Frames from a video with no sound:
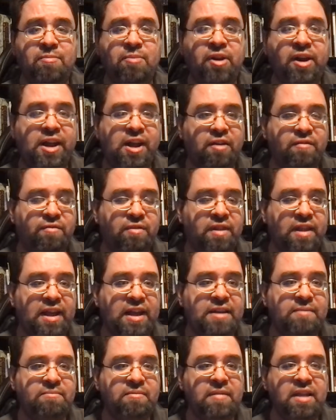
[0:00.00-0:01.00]
an eye out for
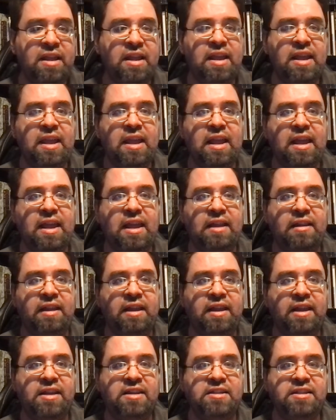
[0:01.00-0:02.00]
that. And
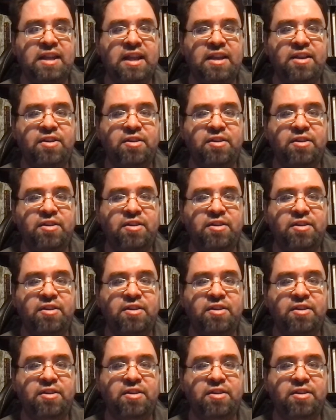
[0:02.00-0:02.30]
like I said,